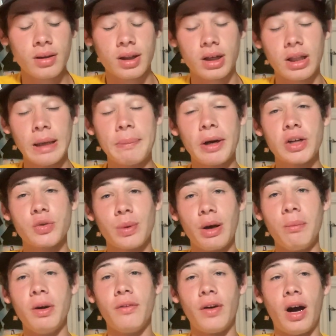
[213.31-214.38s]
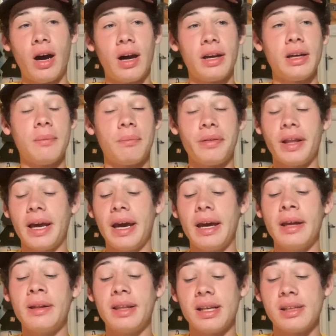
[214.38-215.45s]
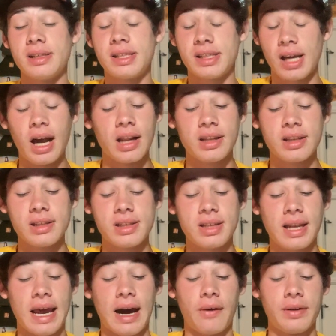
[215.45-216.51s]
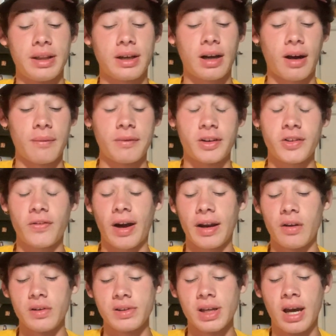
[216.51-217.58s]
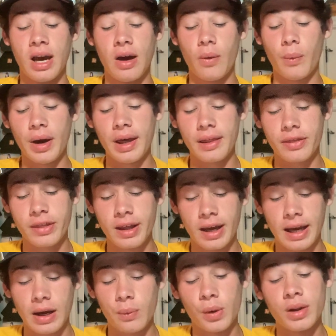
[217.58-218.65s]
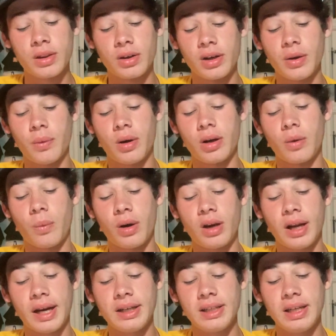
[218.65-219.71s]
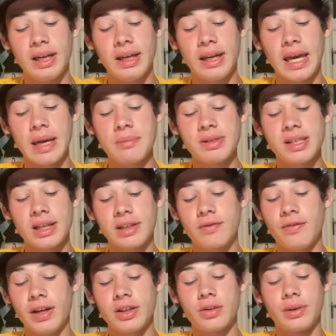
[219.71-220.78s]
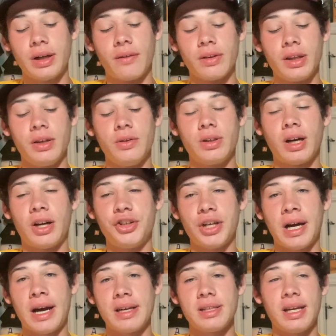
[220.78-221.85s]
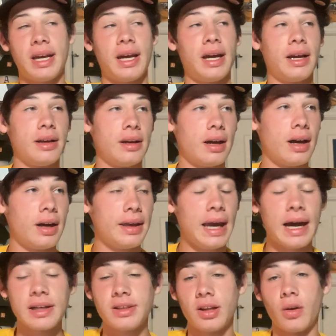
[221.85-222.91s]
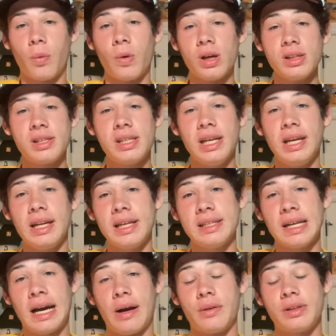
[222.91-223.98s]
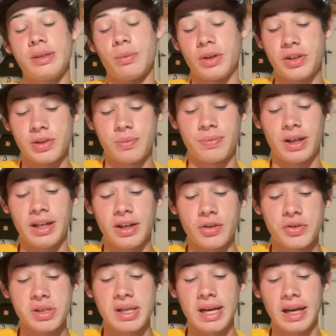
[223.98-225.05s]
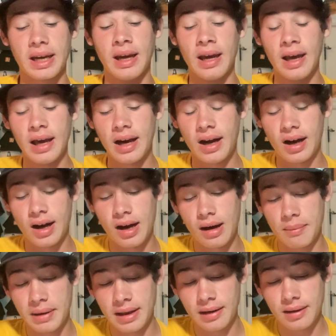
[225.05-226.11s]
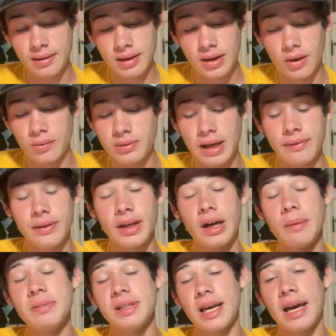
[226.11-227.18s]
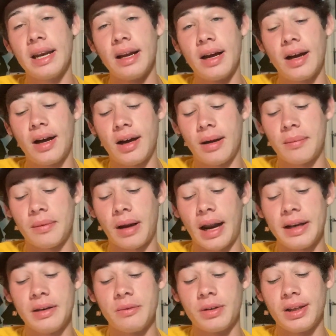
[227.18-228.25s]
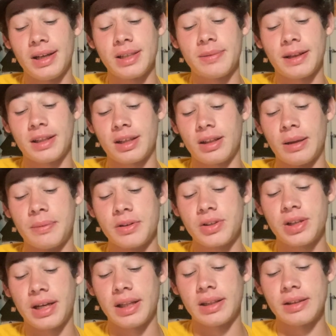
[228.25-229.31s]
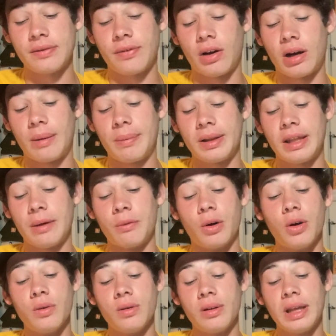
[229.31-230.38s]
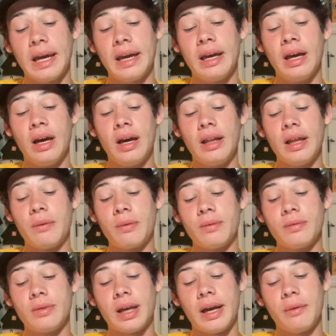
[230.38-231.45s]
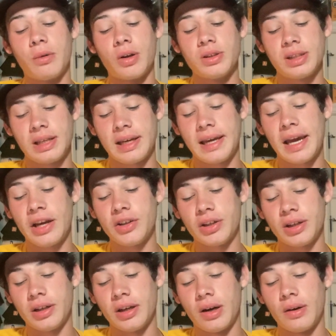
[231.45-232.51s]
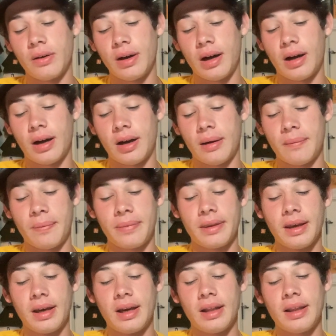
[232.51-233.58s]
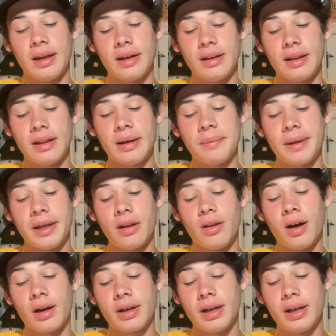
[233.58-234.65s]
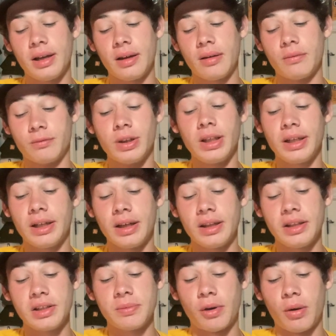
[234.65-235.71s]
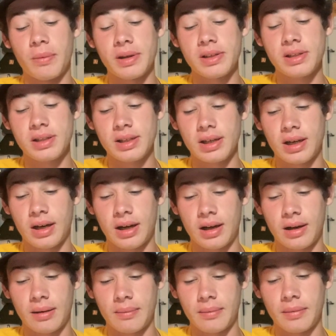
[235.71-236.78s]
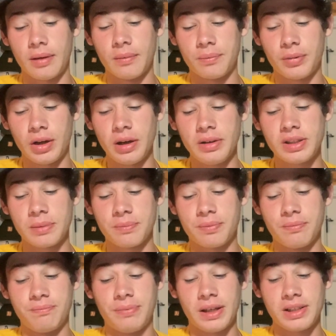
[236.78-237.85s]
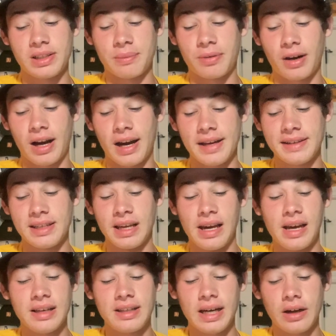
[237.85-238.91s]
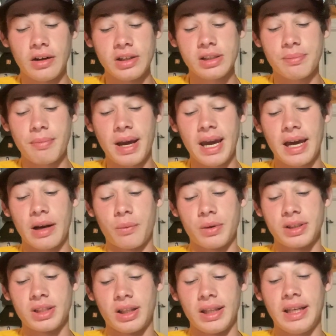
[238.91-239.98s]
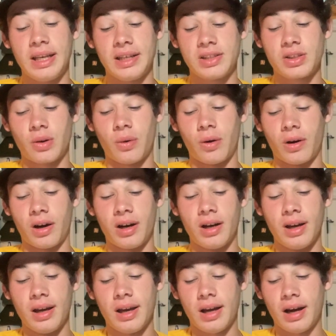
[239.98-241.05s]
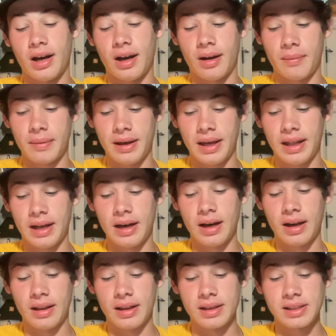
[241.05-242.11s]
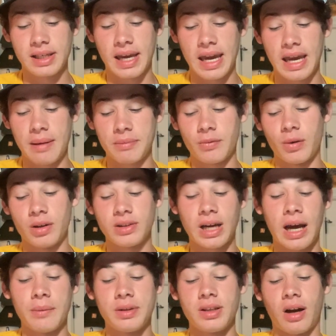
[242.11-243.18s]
the Clippers will move on and play the Suns now in the conference finals with a 131 to 119 game six victory over the Utah Jazz. And uh, yeah, so the one seed is out, which is pretty interesting. Um, and you know, definitely an upset. Um, I didn't really expect the Clippers to get this far, but they wrote they they they roasted to the occasion. You know, um, they they played a lot good, really good in these moments. Um, pretty su big surprise. Terance Mann was the leading scorer um, in this game. Well, tied with